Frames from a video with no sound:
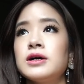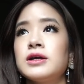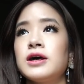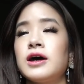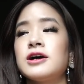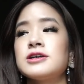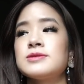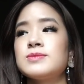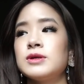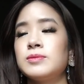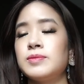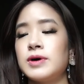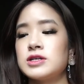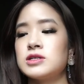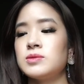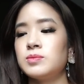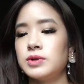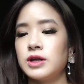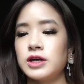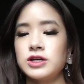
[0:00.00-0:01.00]
They asked me to buy
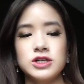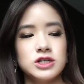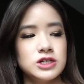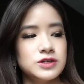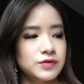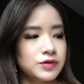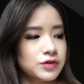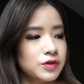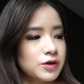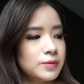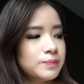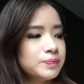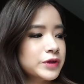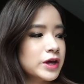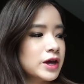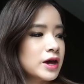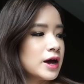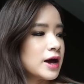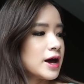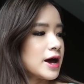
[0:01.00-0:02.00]
some plushies for them,
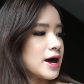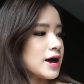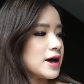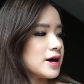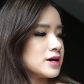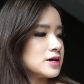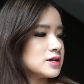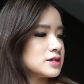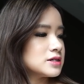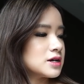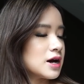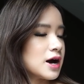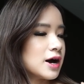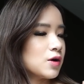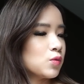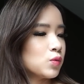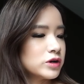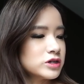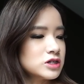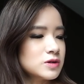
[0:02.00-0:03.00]
and I
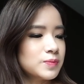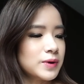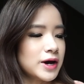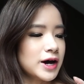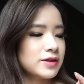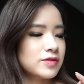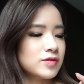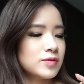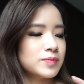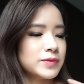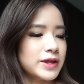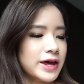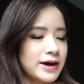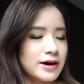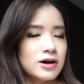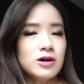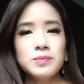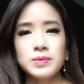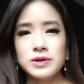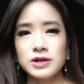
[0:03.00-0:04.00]
want to buy them
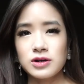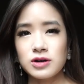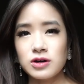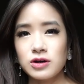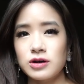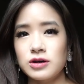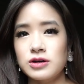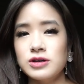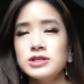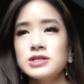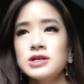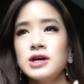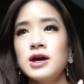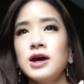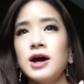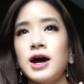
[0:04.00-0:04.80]
now because